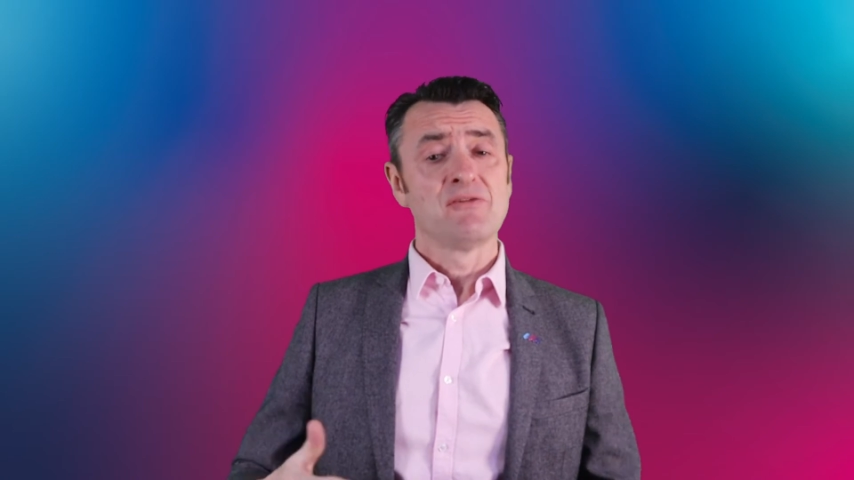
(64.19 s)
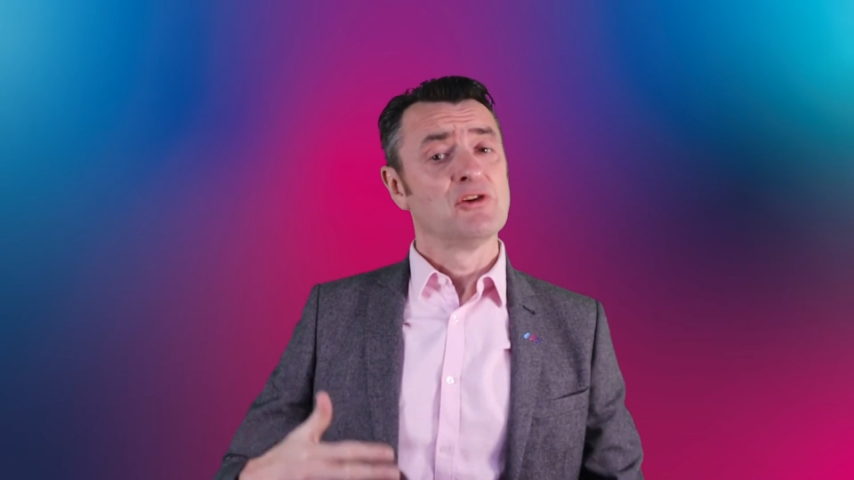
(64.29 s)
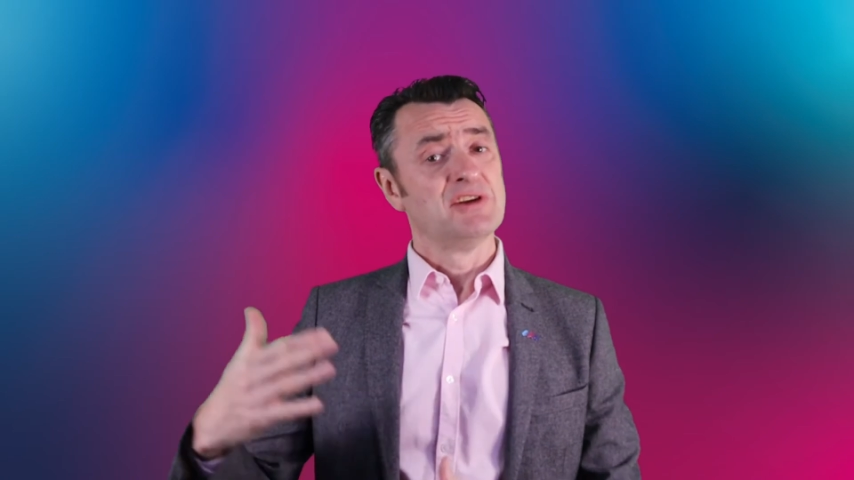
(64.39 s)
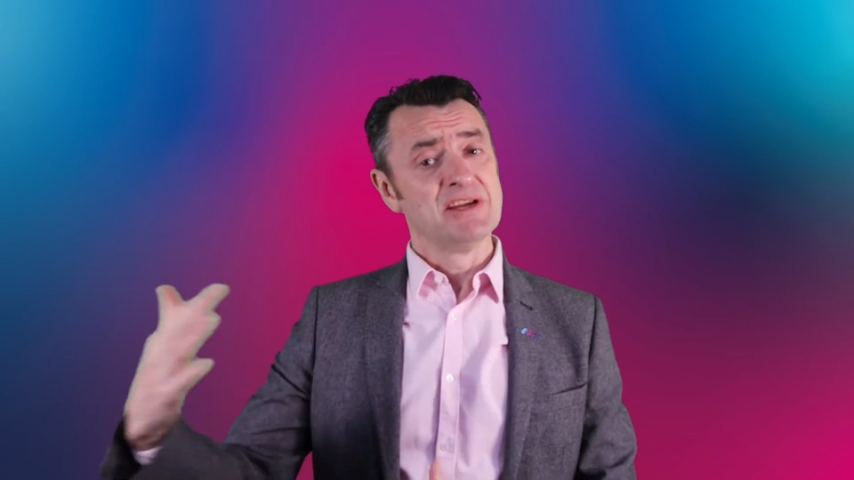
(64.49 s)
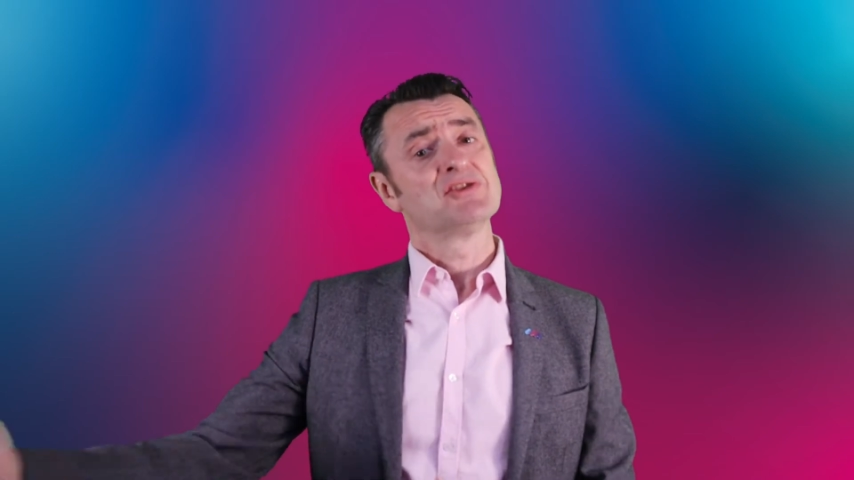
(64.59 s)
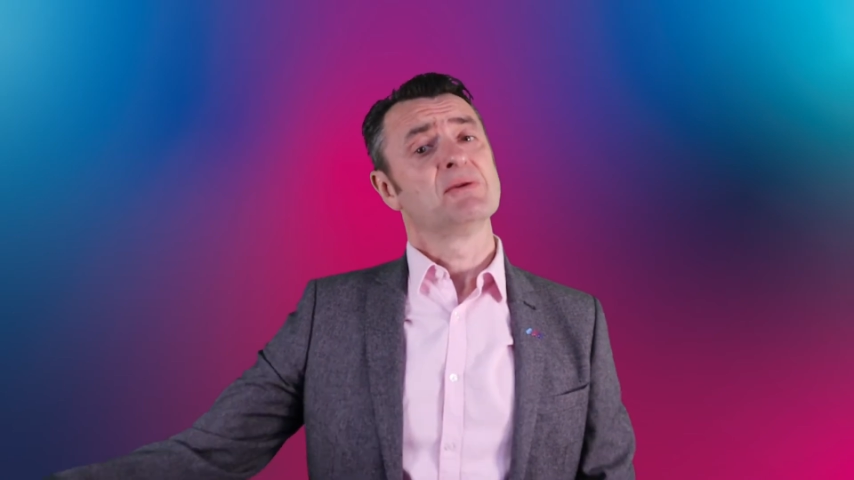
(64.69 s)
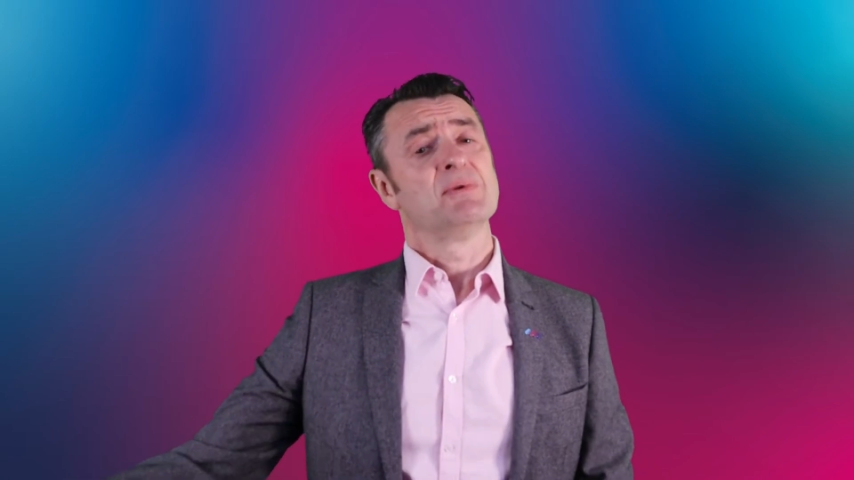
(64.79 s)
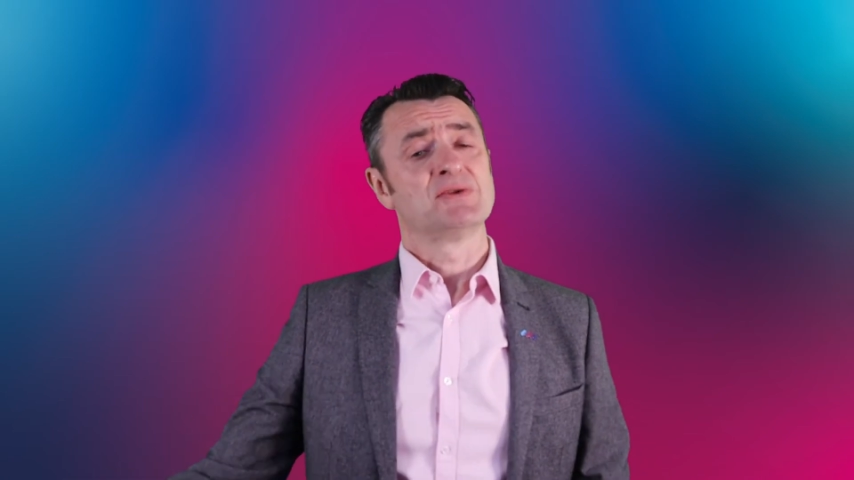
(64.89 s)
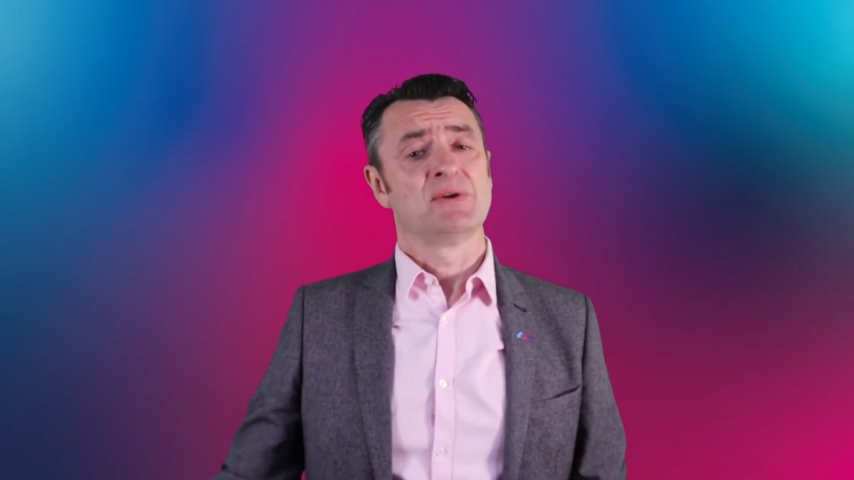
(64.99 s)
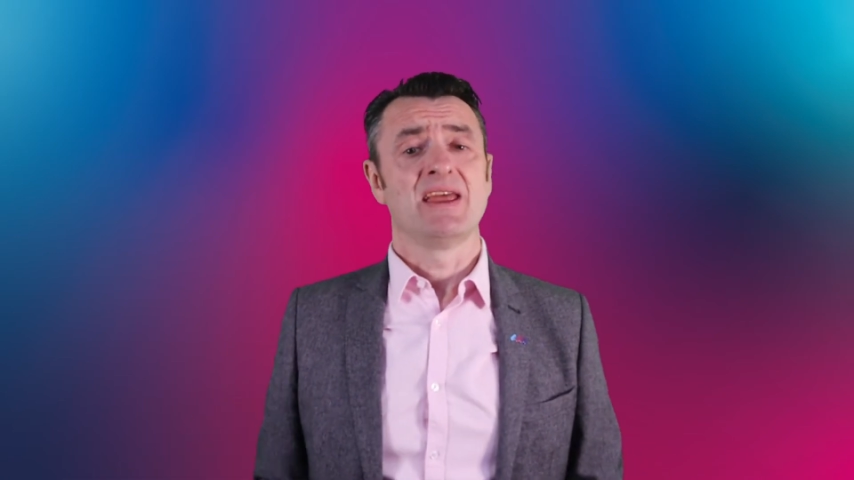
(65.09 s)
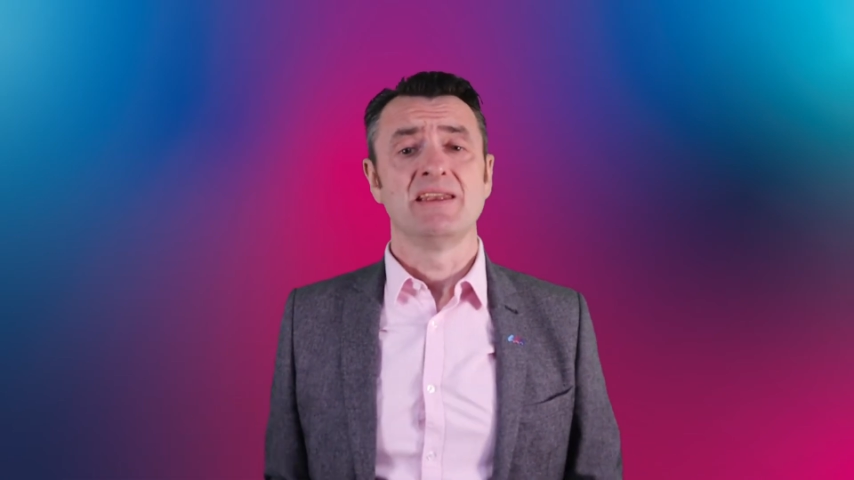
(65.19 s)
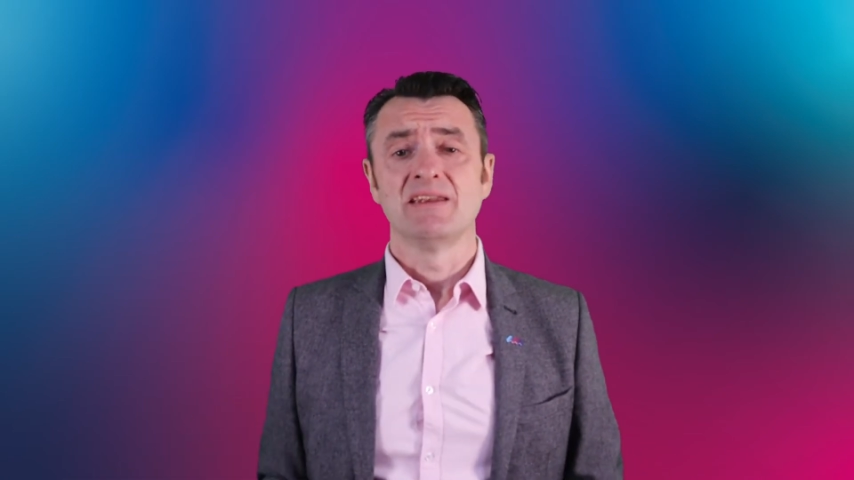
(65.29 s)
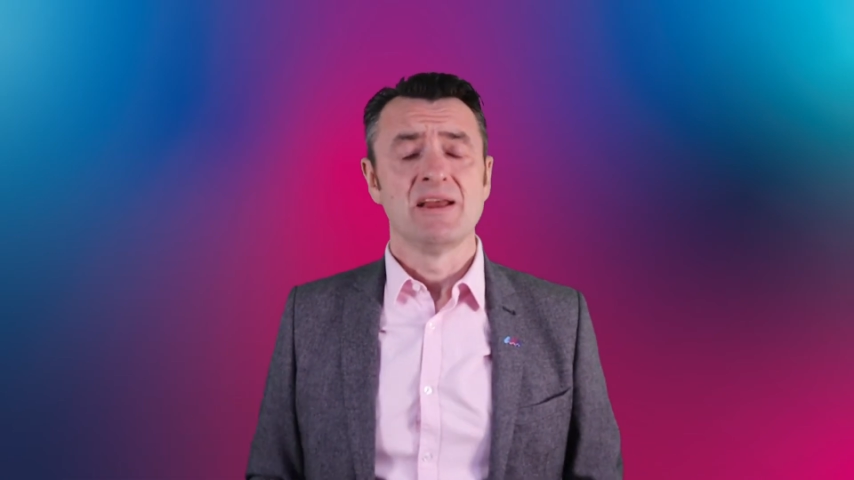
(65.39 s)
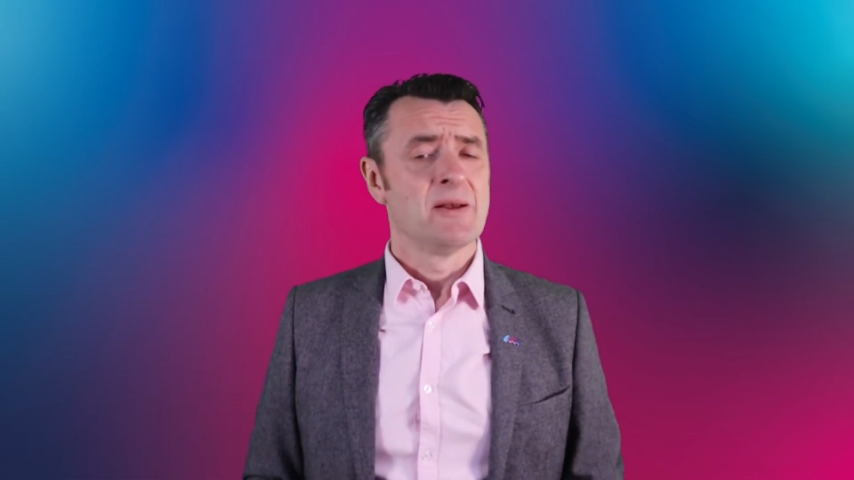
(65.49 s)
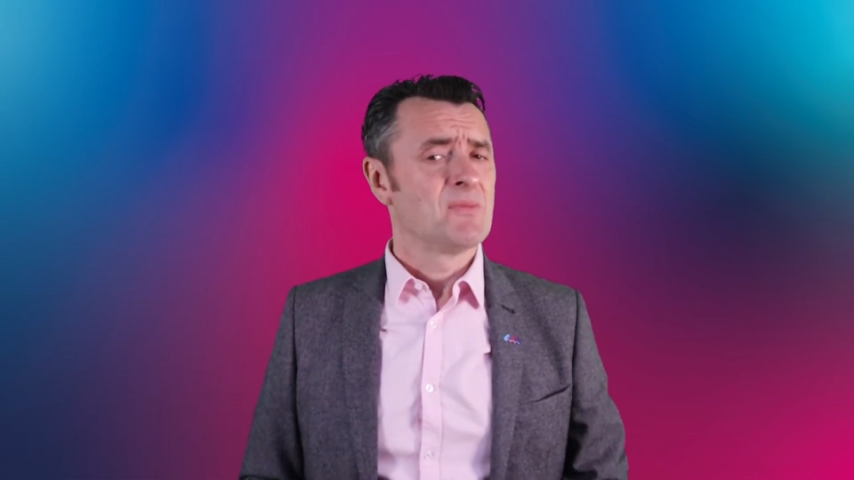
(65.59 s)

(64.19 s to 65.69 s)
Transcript: if your deal's coming to an end,